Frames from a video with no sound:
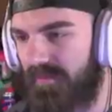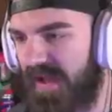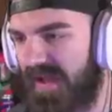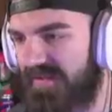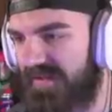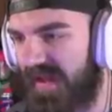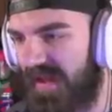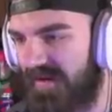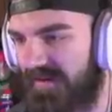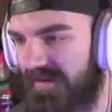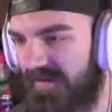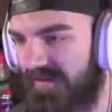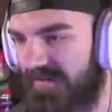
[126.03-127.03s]
M A C
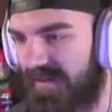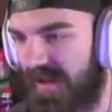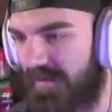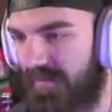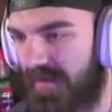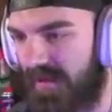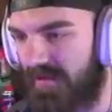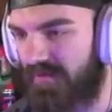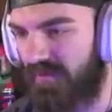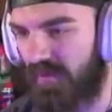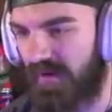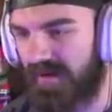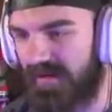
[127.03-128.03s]
ten in this game is
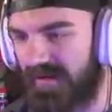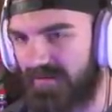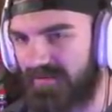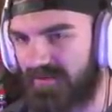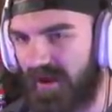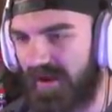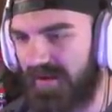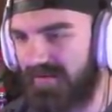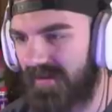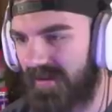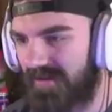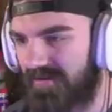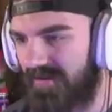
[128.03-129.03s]
freaking insane.
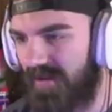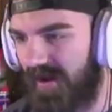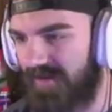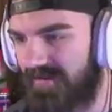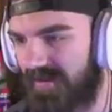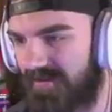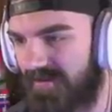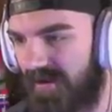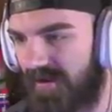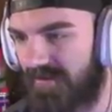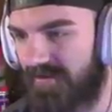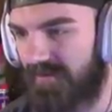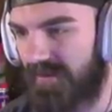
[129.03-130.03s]
It's nuts, it's
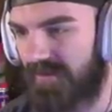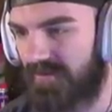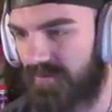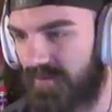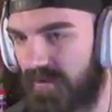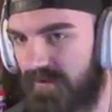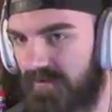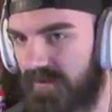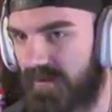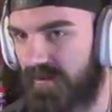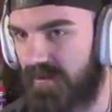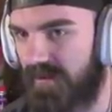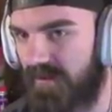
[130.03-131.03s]
awesome, it's really,
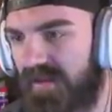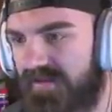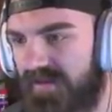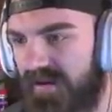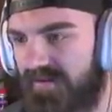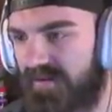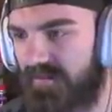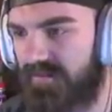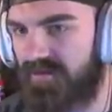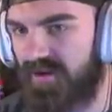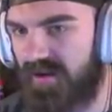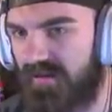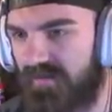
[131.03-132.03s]
really good. It's an S M
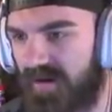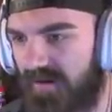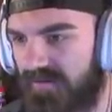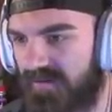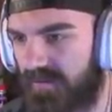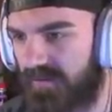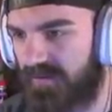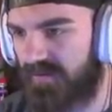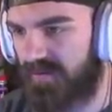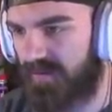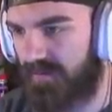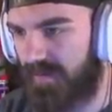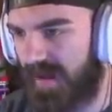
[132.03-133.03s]
G, very similar
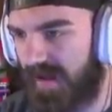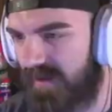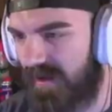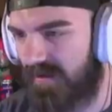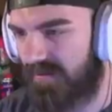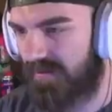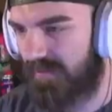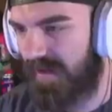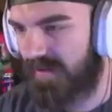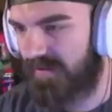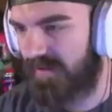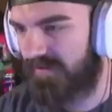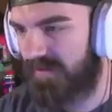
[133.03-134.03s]
to the M A C ten or the M A
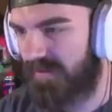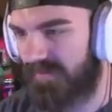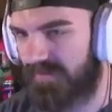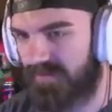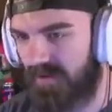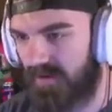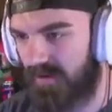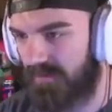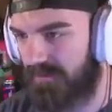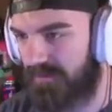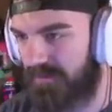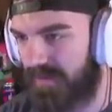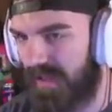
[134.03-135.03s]
C eleven that we saw
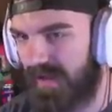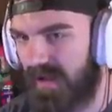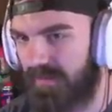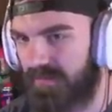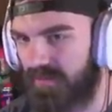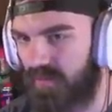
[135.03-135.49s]
in Black Ops